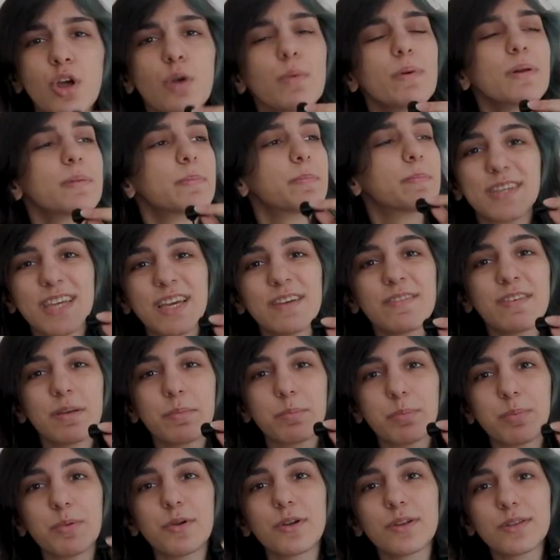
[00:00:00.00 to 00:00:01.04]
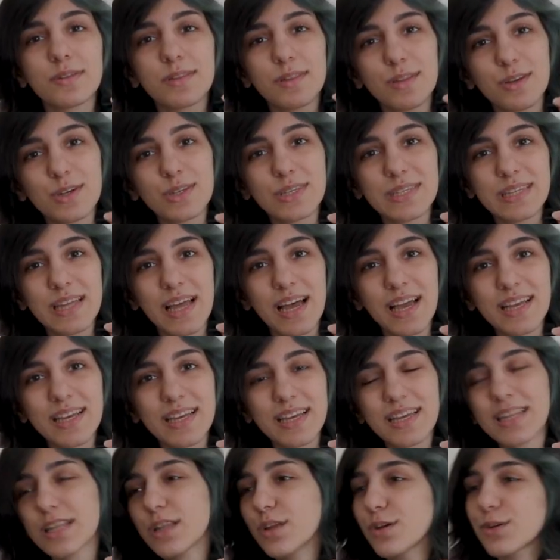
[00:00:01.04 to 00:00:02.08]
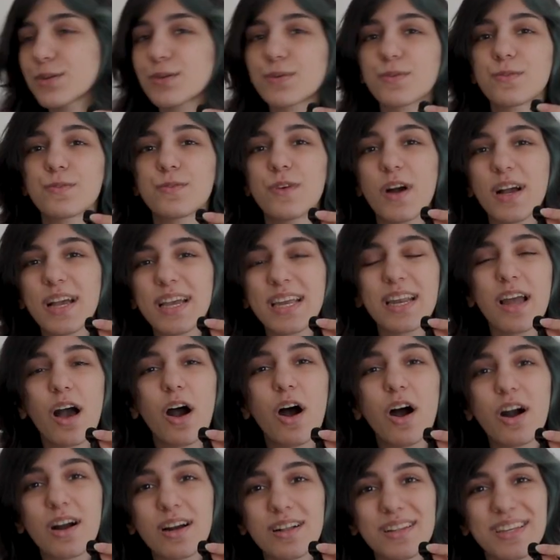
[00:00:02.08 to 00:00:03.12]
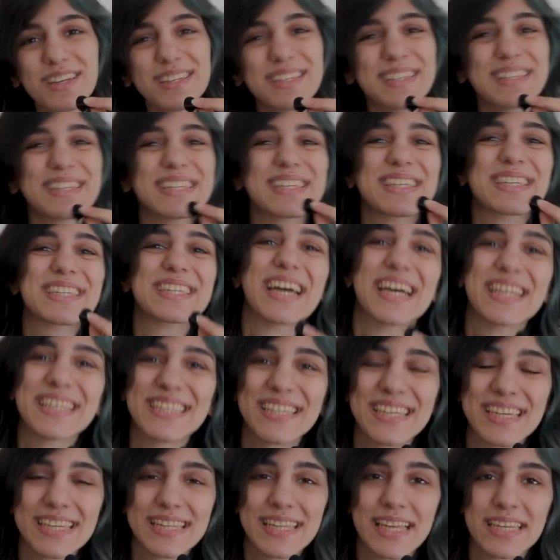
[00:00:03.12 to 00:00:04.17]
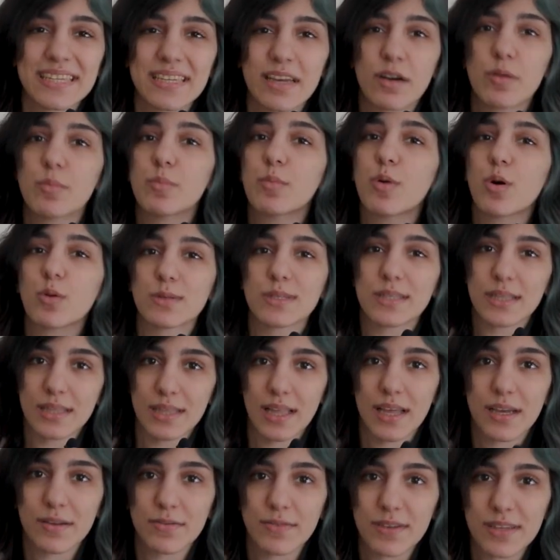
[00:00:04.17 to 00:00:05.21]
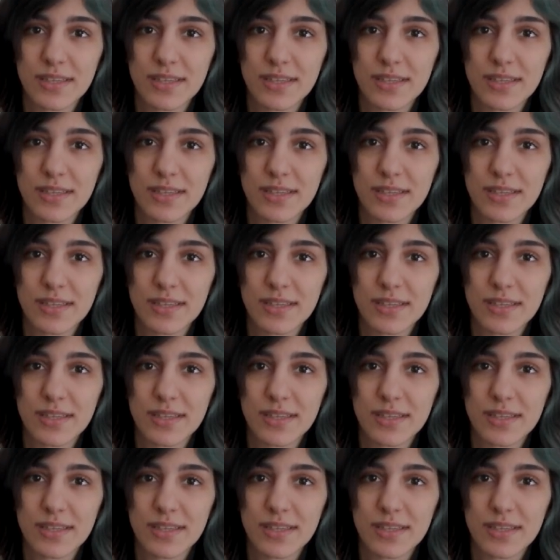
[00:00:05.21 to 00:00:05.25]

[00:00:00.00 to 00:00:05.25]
know what giving birth looks like? It looks fucking ugly. It's disgusting. That's how most life